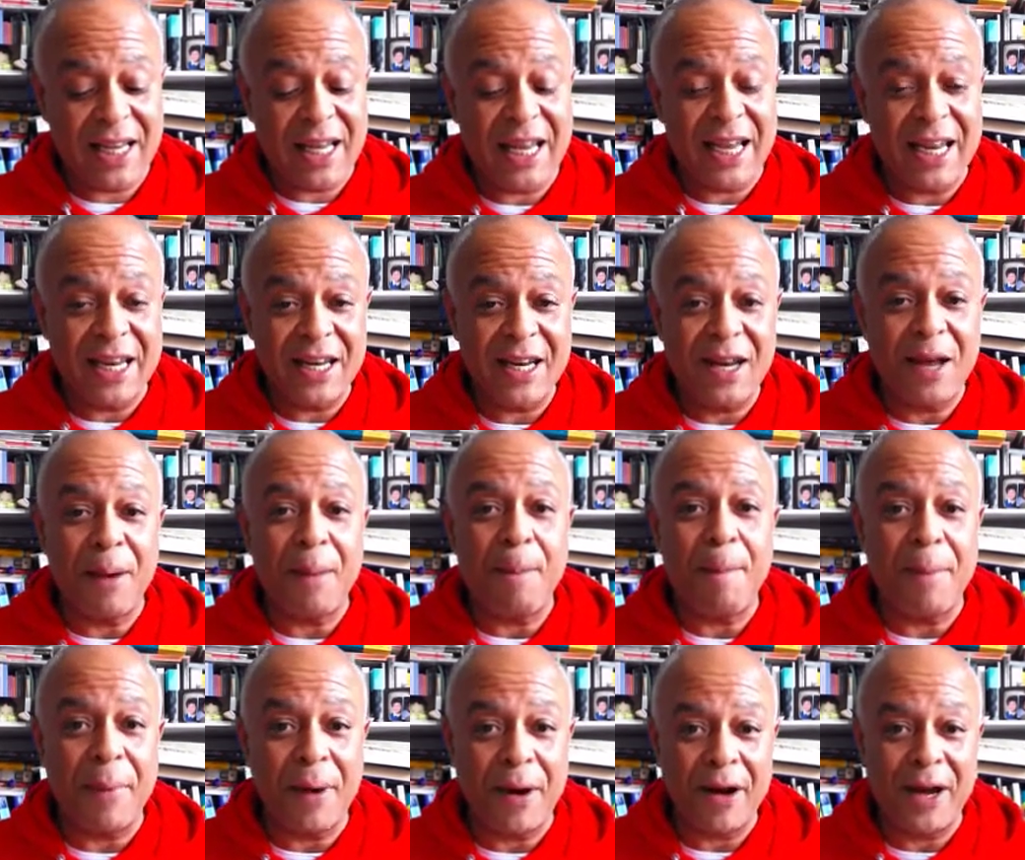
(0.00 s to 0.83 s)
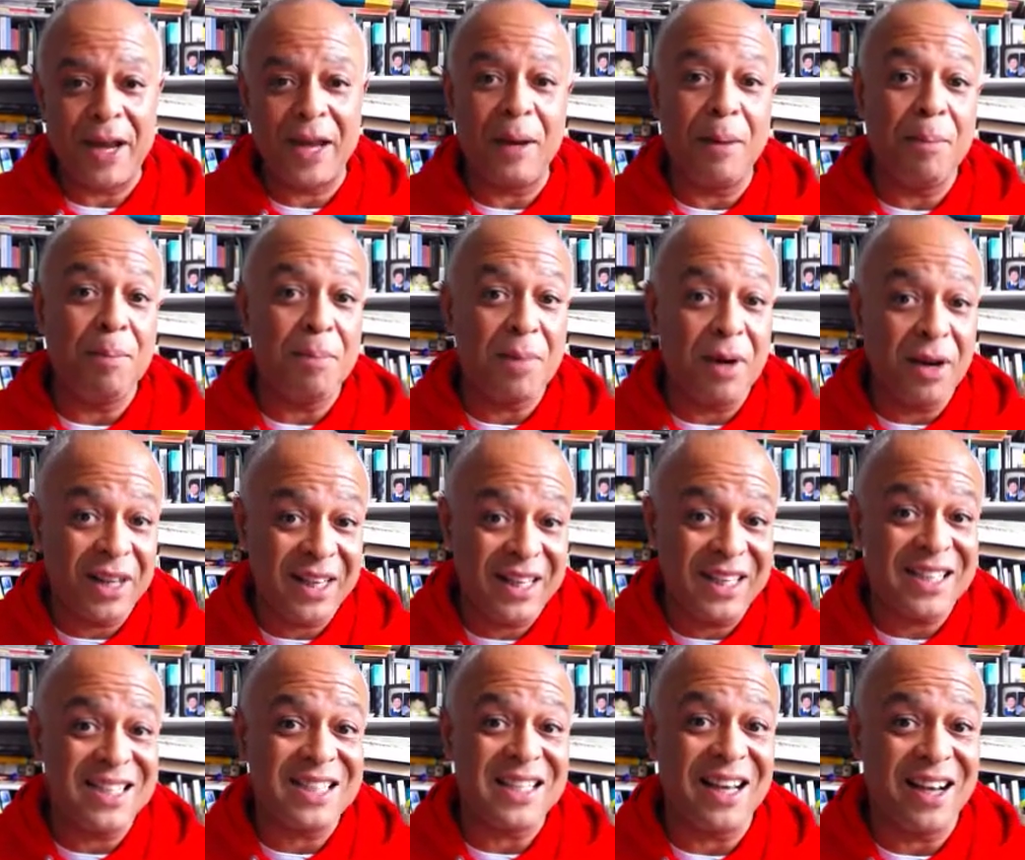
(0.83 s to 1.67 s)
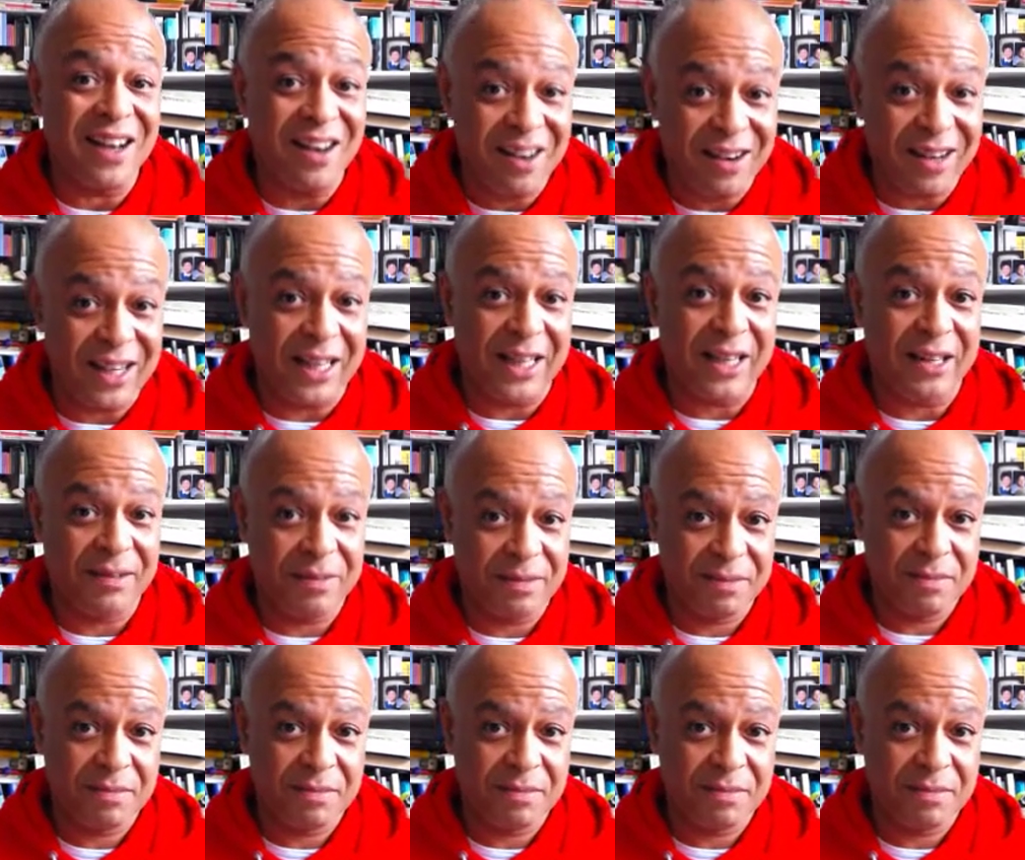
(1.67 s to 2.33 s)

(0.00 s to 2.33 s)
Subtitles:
in my mind's eye.